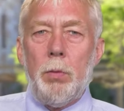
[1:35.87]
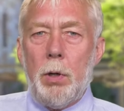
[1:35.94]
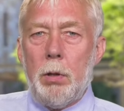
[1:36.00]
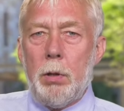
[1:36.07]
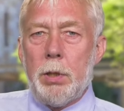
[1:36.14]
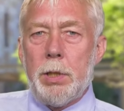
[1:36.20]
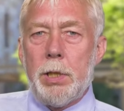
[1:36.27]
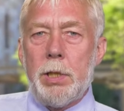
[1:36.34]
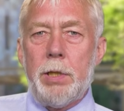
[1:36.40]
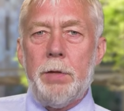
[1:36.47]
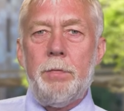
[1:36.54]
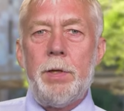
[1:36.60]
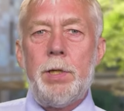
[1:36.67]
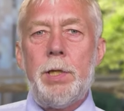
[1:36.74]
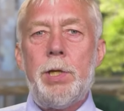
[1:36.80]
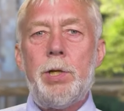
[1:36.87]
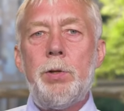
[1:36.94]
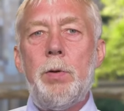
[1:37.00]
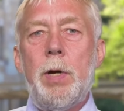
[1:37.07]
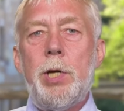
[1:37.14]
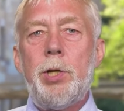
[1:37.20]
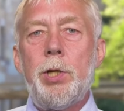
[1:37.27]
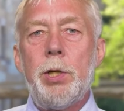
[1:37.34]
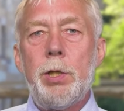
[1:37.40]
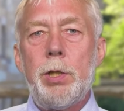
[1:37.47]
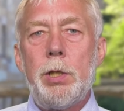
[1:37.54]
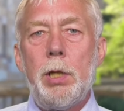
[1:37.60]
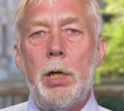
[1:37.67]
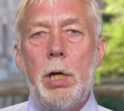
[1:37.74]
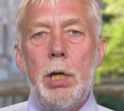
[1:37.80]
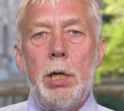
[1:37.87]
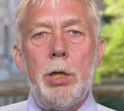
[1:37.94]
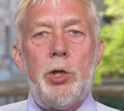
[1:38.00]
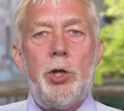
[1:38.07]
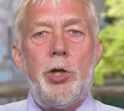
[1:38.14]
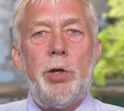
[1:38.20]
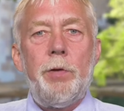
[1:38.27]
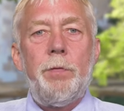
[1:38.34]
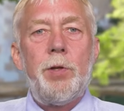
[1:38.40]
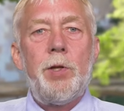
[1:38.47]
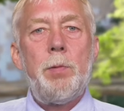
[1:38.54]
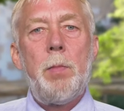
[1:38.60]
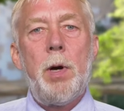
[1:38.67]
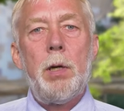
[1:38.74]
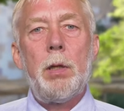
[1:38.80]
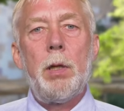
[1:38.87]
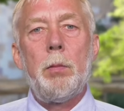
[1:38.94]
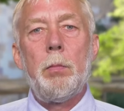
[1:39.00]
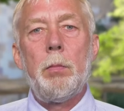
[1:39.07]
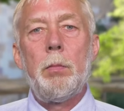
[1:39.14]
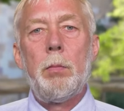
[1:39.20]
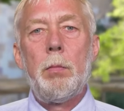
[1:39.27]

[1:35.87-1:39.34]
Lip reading: roles in different situations. It shifts among them